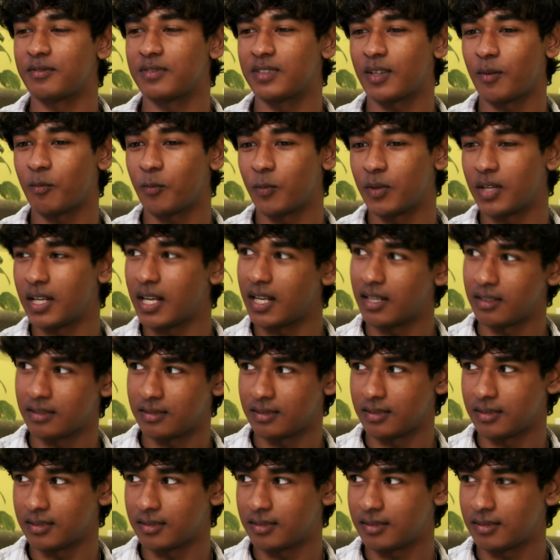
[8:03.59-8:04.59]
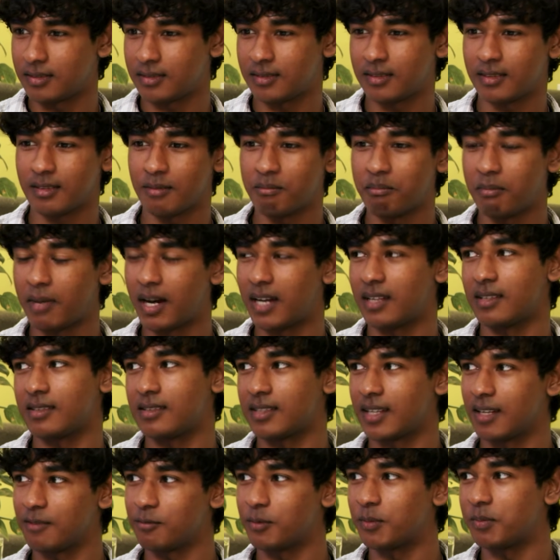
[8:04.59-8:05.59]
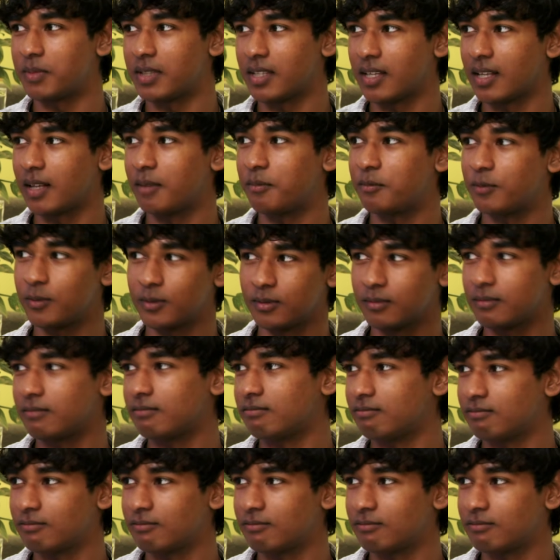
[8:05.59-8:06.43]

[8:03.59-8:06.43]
someone else's mindset would be helpful